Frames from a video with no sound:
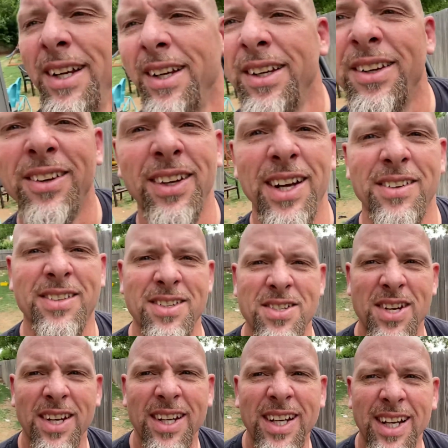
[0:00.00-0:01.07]
You'll have to
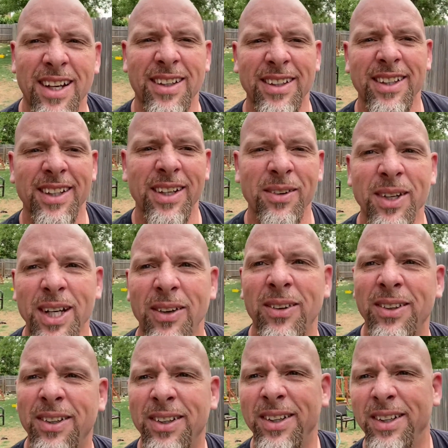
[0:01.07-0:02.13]
check it out. Here we go.
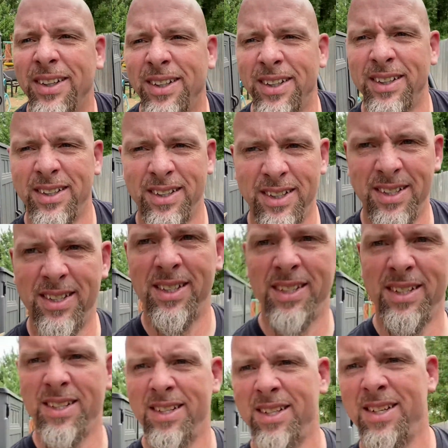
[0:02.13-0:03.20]

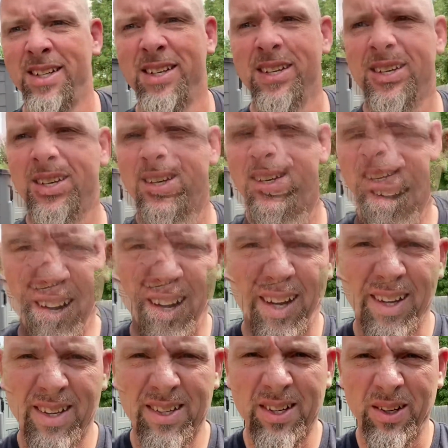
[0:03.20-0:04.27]
All right,
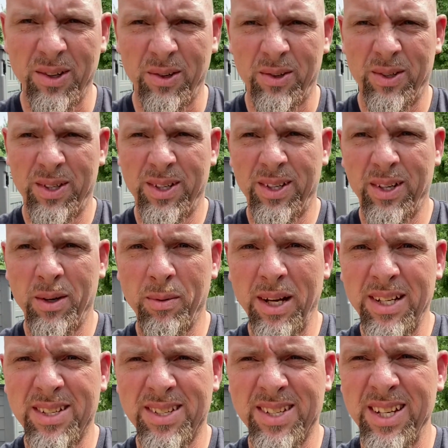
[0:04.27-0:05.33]
so you're
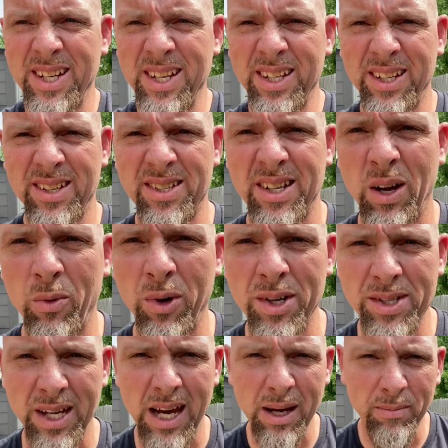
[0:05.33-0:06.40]
about to see, because I
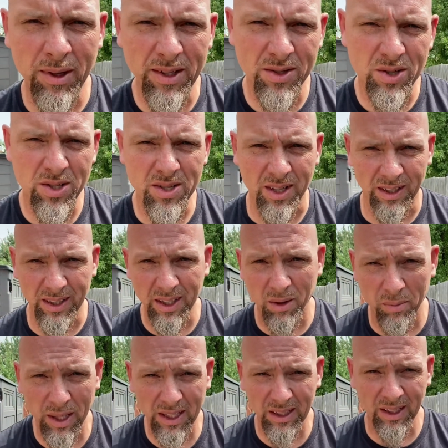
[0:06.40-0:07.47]
was aiming just a little
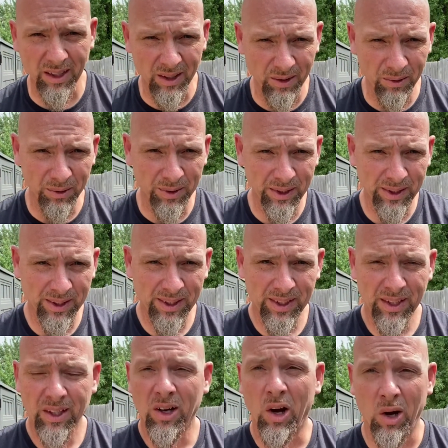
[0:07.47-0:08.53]
bit low
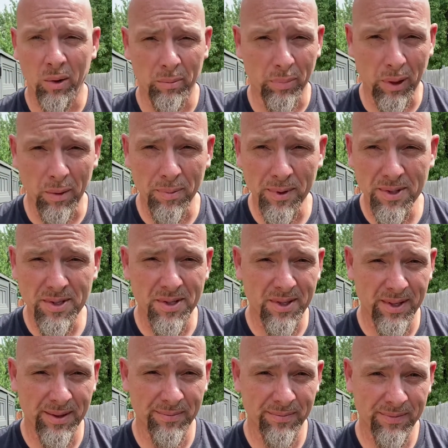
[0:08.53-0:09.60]
on purpose.
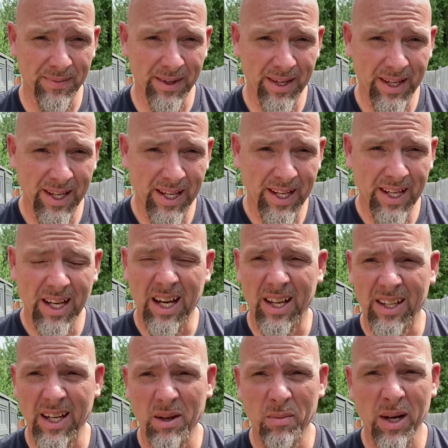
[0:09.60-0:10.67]
I
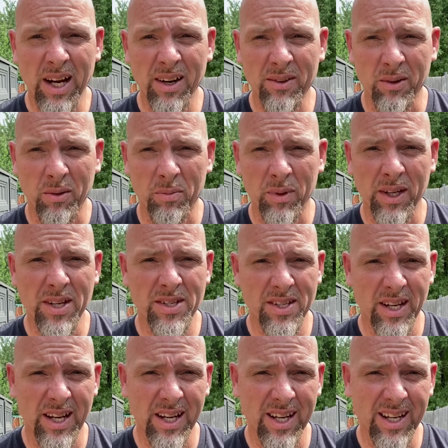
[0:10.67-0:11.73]
think I'm gonna have to replace
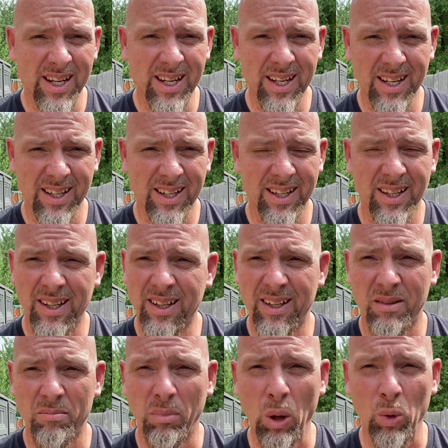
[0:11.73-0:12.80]
a
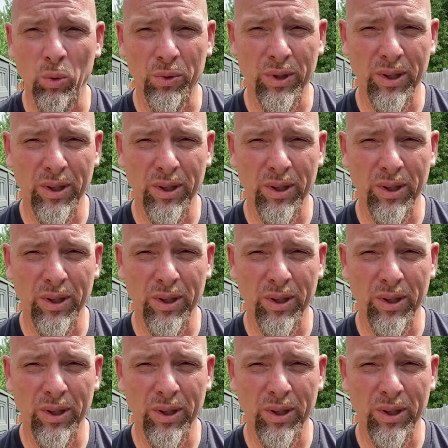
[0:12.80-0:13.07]
bolt.